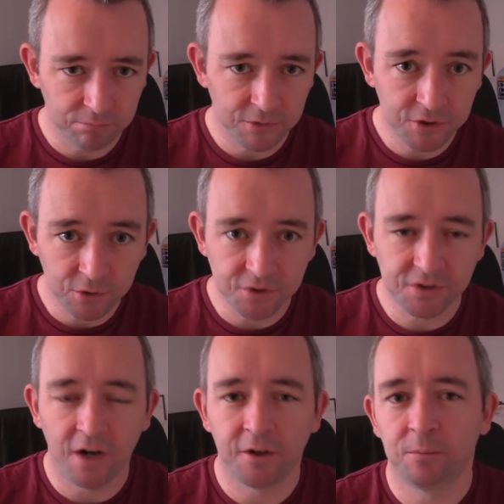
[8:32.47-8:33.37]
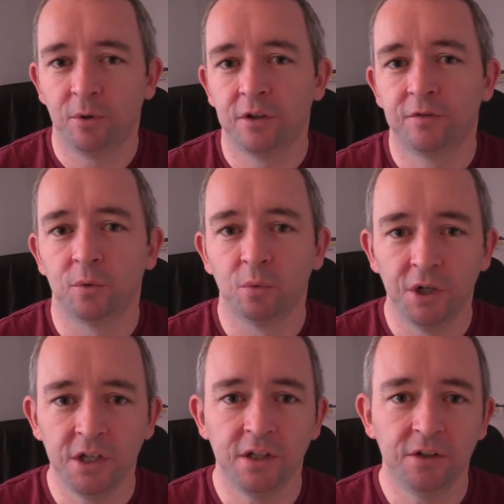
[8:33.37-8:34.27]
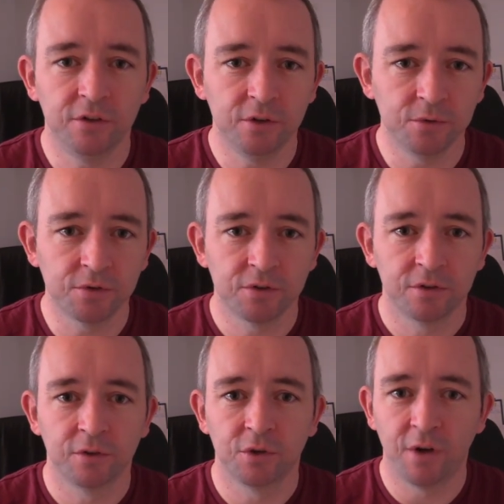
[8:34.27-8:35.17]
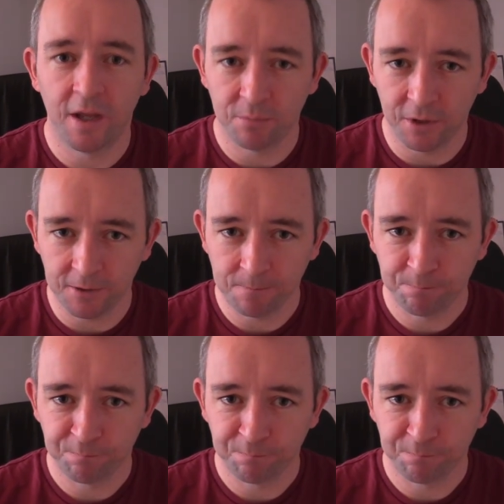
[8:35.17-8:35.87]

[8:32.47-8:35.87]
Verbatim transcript: is a good starting point for where you need to use your handbrake.